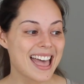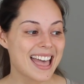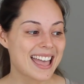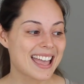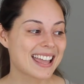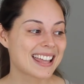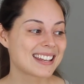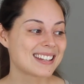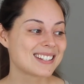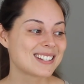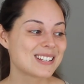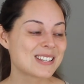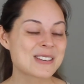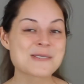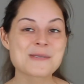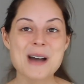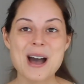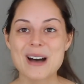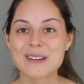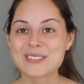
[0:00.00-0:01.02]
and
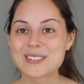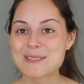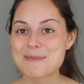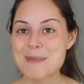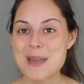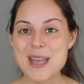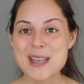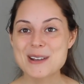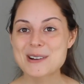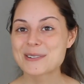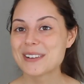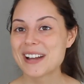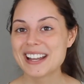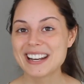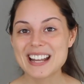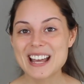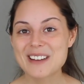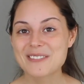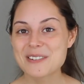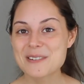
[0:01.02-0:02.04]
you have to pay your
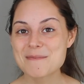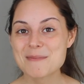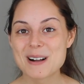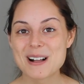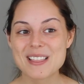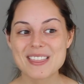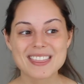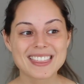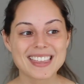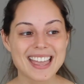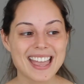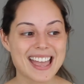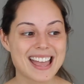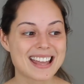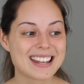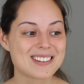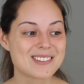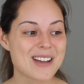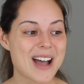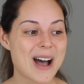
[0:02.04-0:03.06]
rent every month
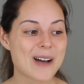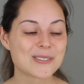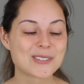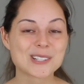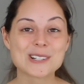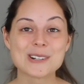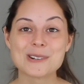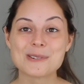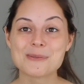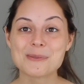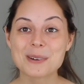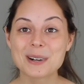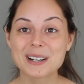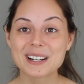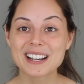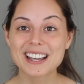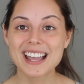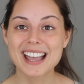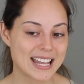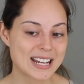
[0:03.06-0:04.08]
and you have to go to
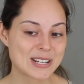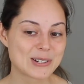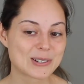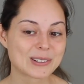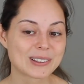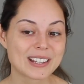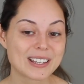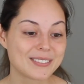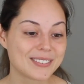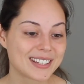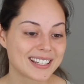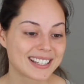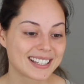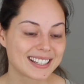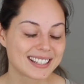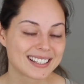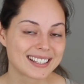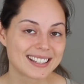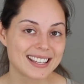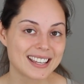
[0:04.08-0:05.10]
work and you're
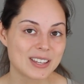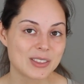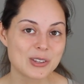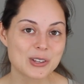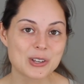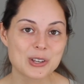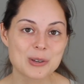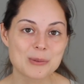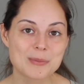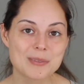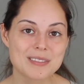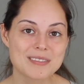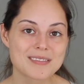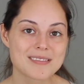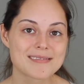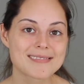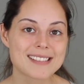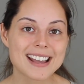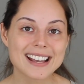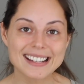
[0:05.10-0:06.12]
living in the human
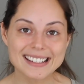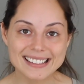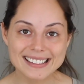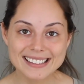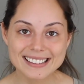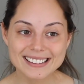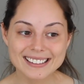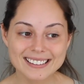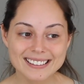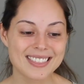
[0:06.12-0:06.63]
society.